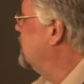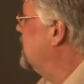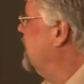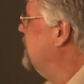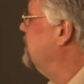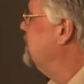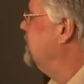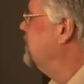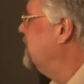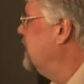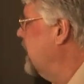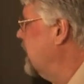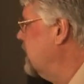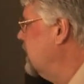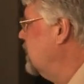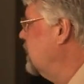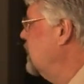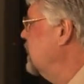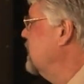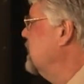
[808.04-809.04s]
off of that
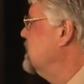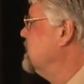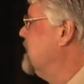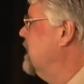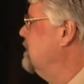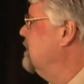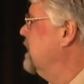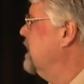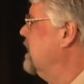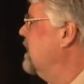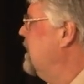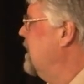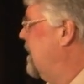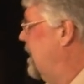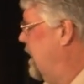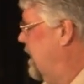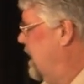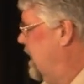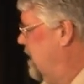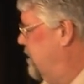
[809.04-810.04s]
whole assembly
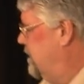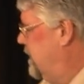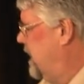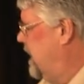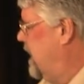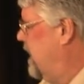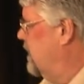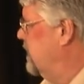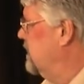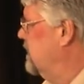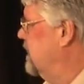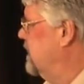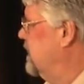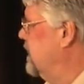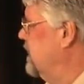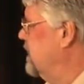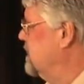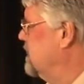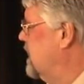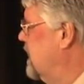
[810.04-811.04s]
up and out in the
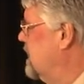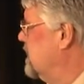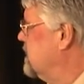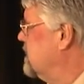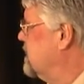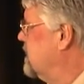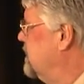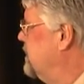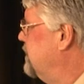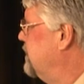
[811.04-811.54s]
exhaust.